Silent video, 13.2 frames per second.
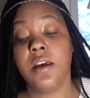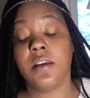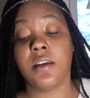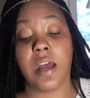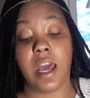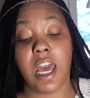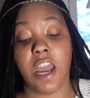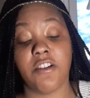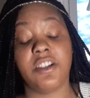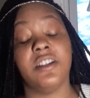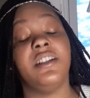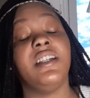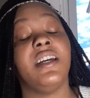get our
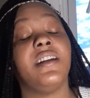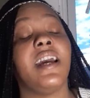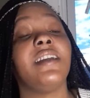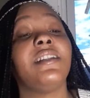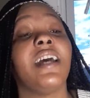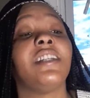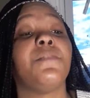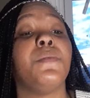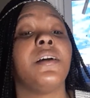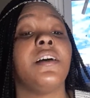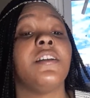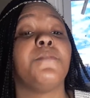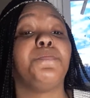heritage DNA test,
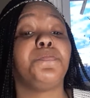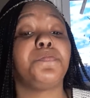because,